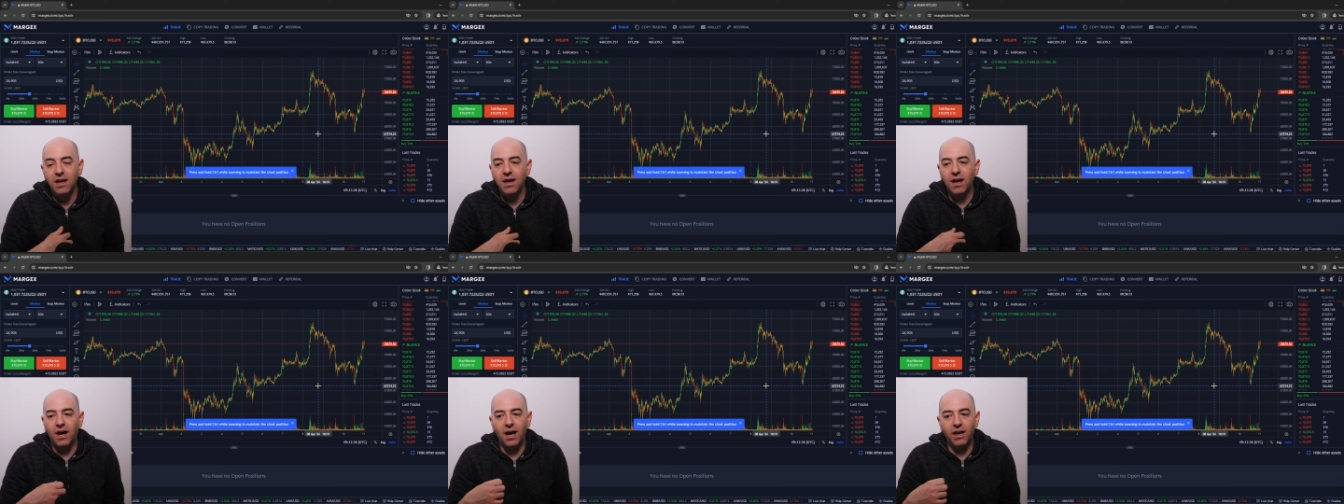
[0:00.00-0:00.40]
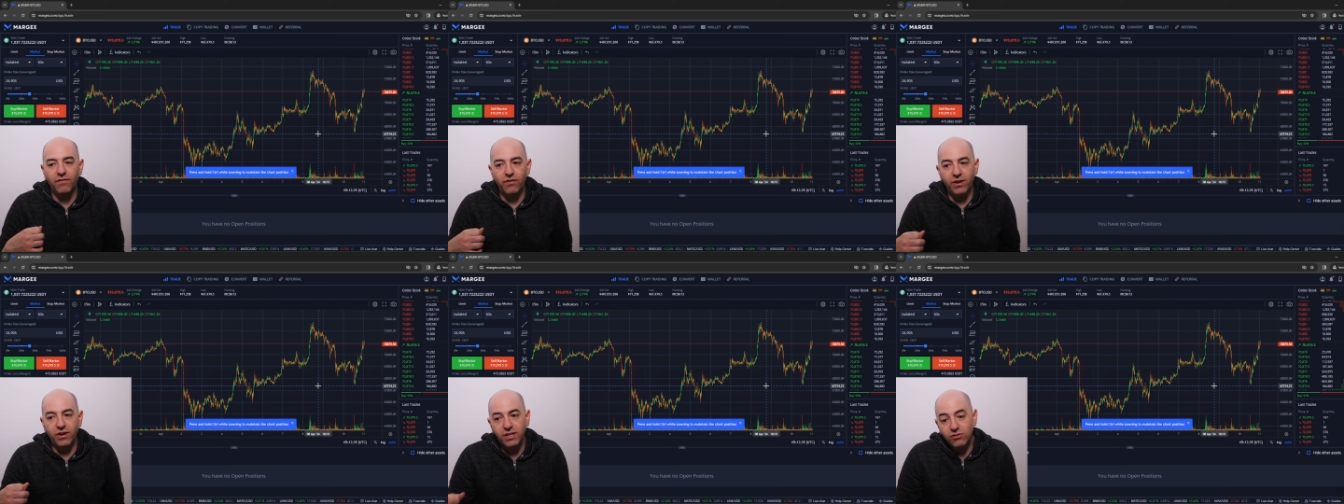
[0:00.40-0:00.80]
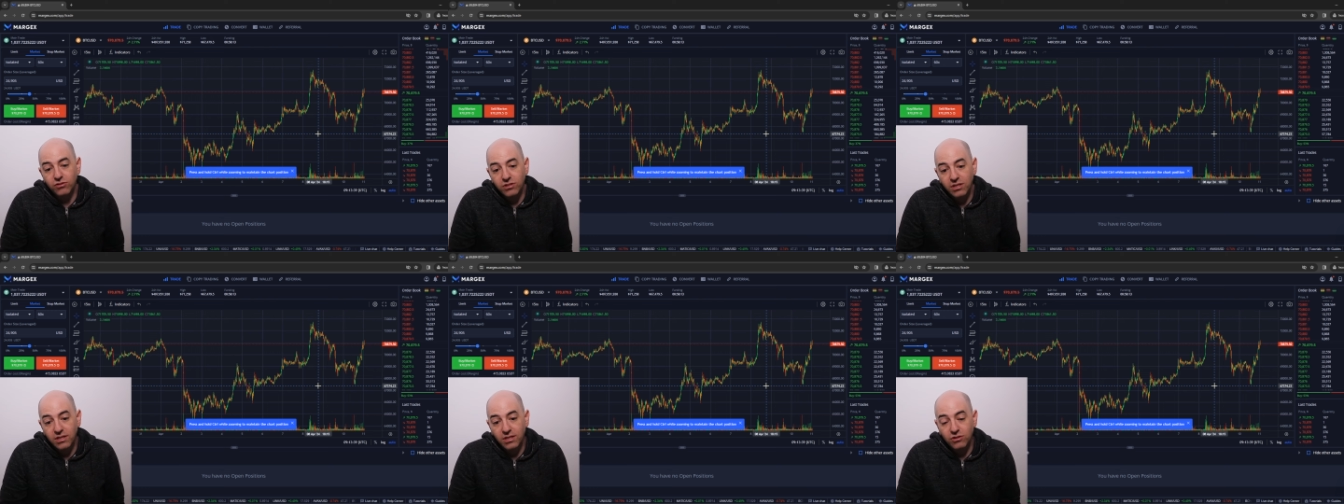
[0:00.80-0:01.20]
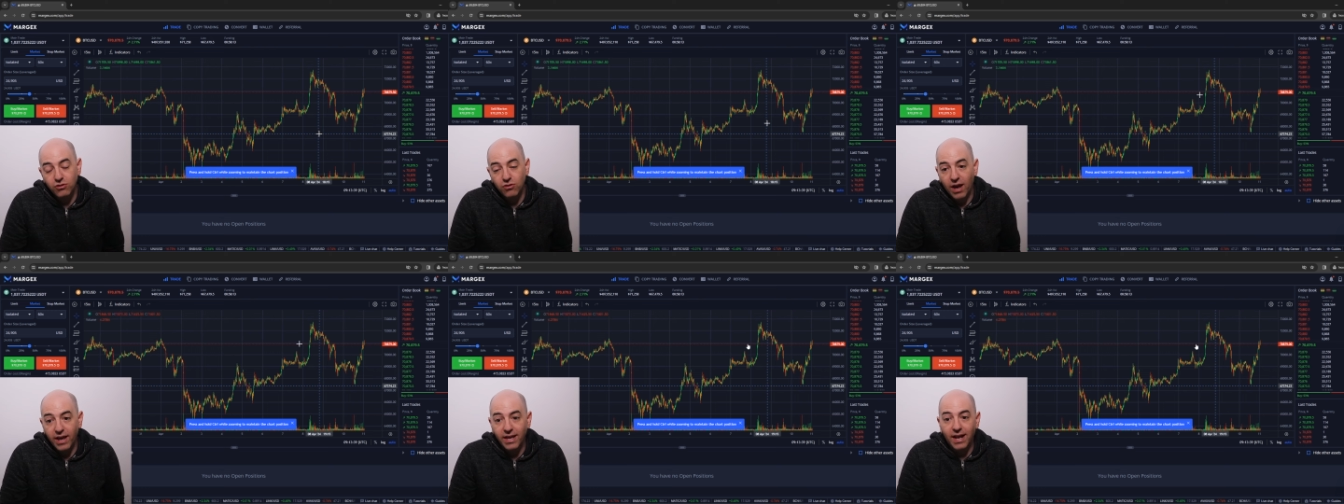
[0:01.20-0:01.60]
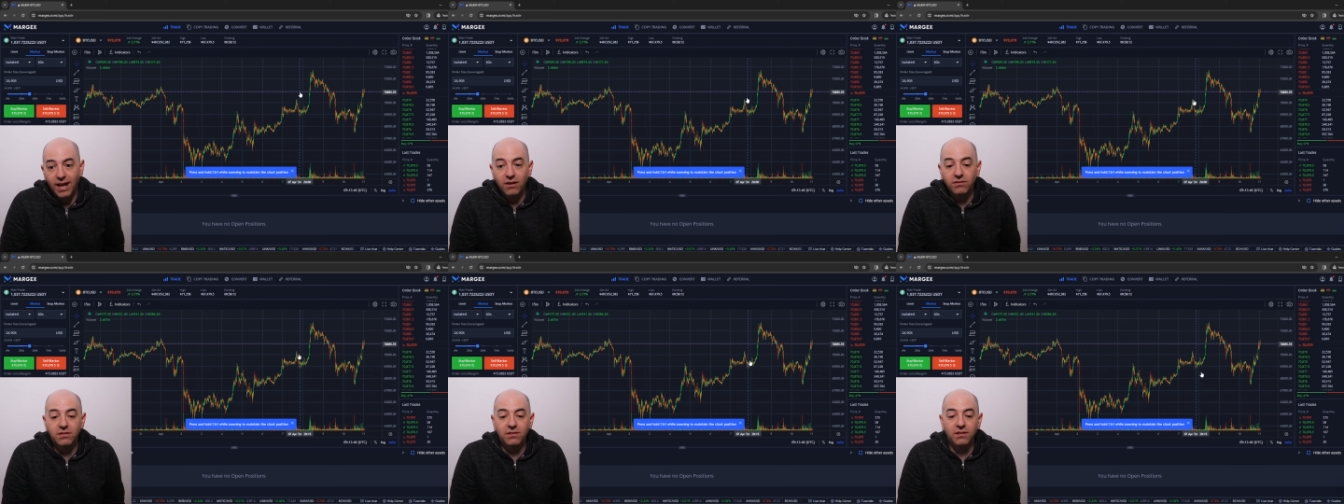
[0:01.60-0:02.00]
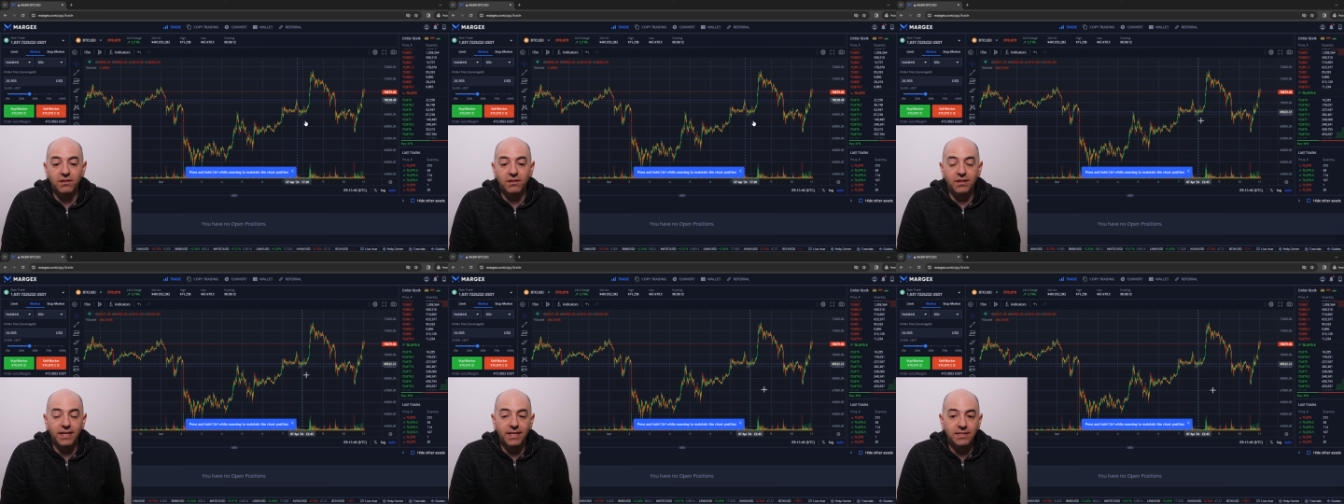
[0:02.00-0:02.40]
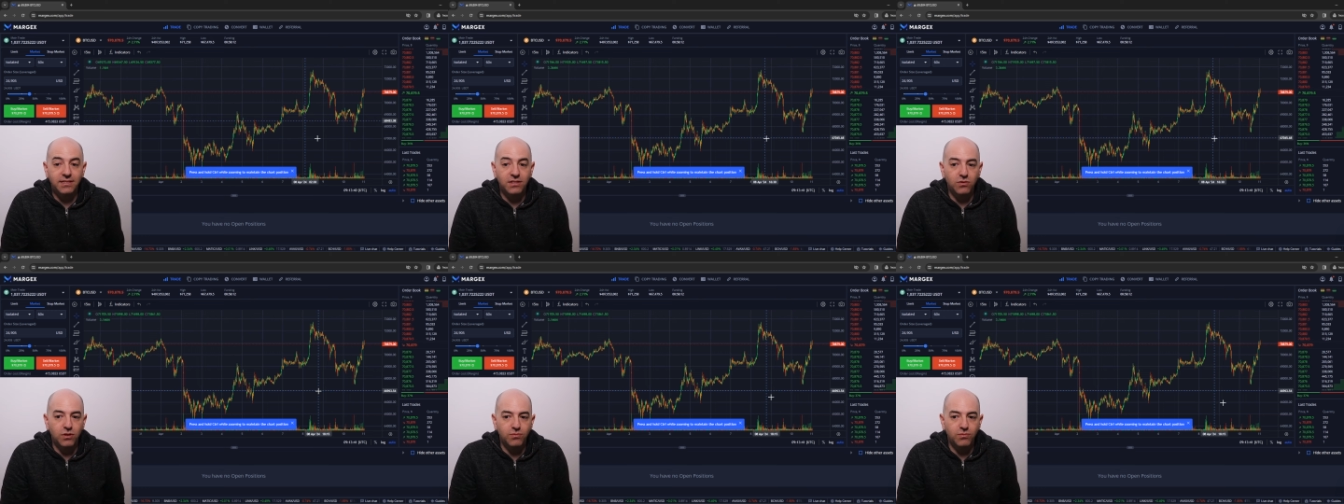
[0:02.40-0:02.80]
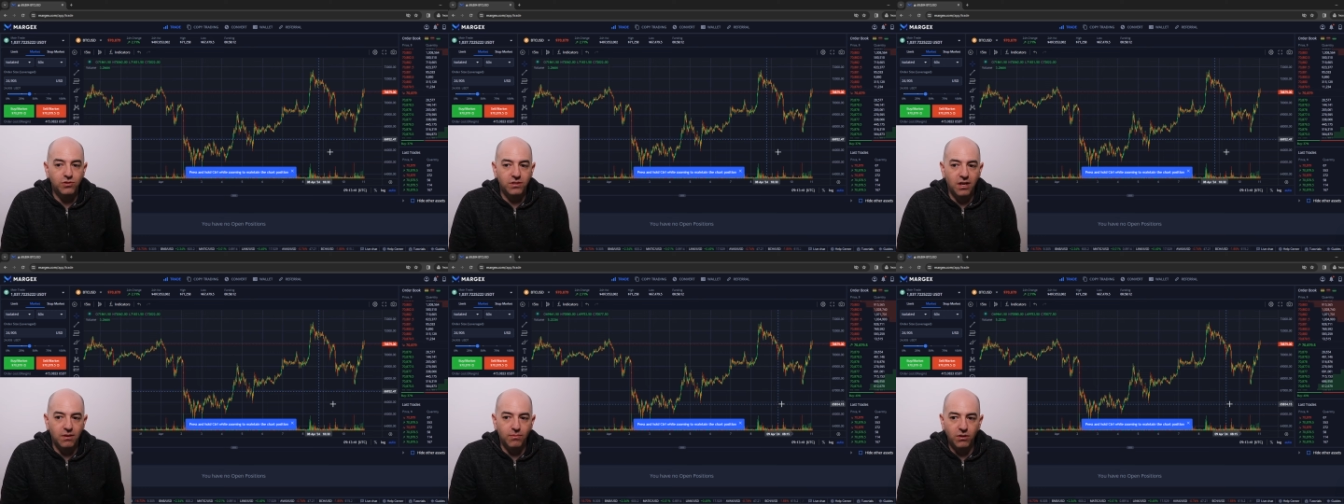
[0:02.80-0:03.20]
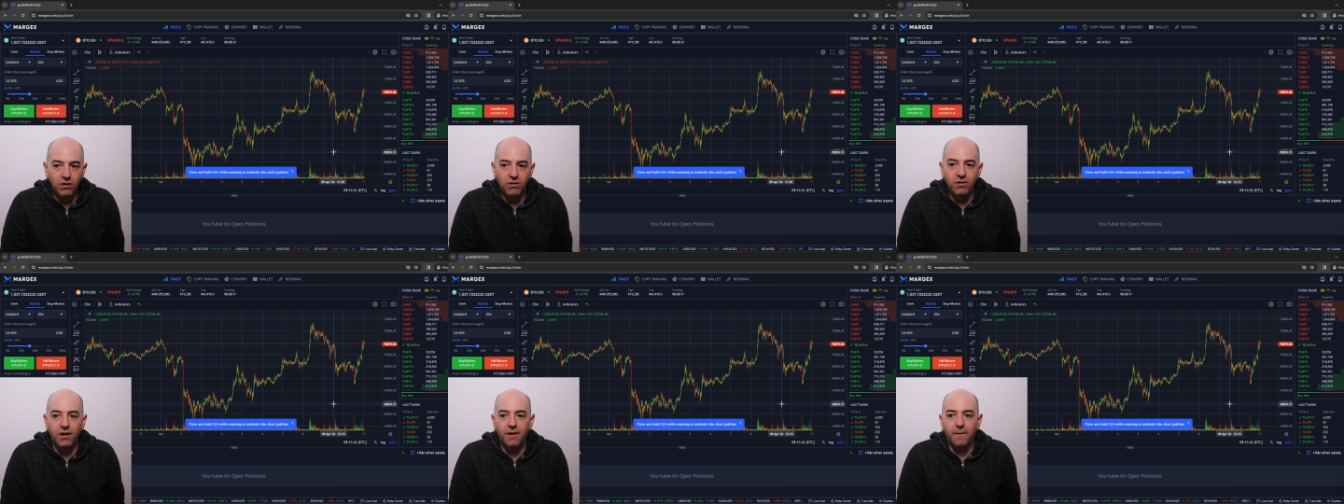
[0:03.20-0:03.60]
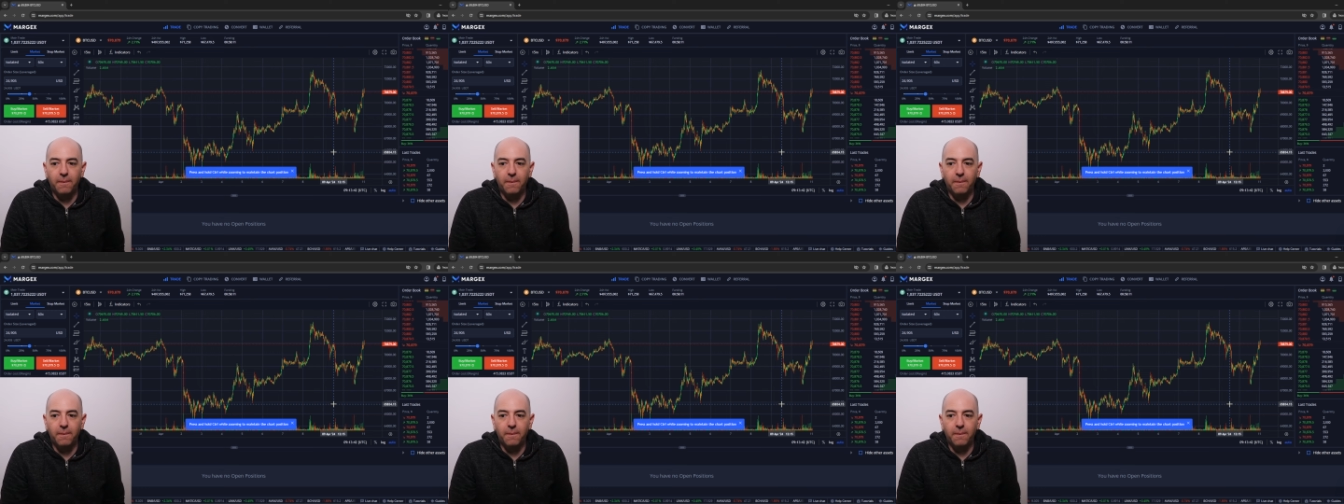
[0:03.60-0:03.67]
If you're interested in trying it out, link is in the description down below.